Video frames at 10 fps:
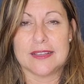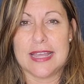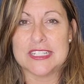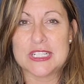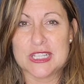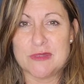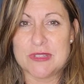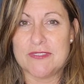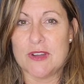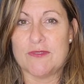catch a
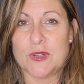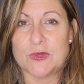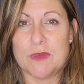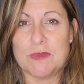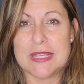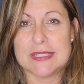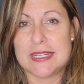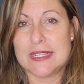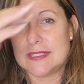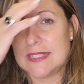glimpse of Air Force One because
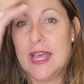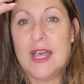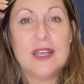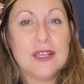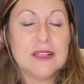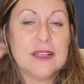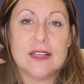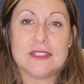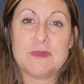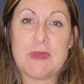it is
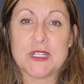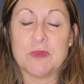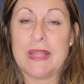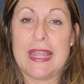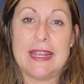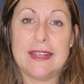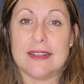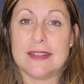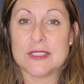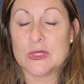a special plane
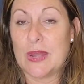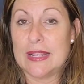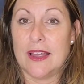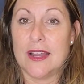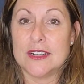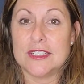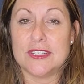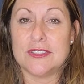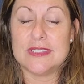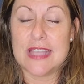and it's quite large,
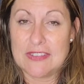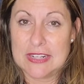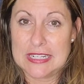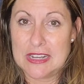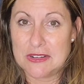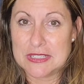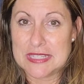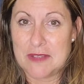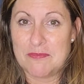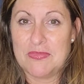and you definitely
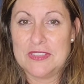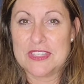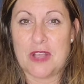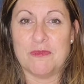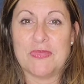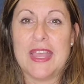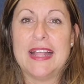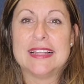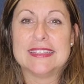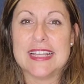notice it. So
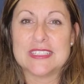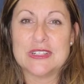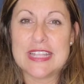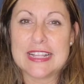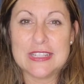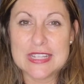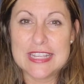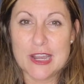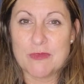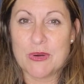let's go take a look at
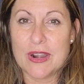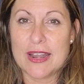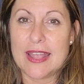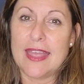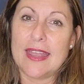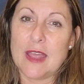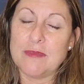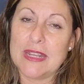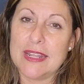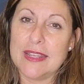the airport, and
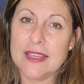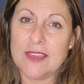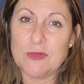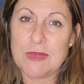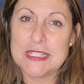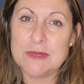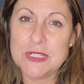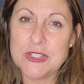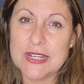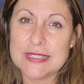I'm going to give you my
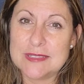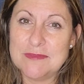tips and tricks.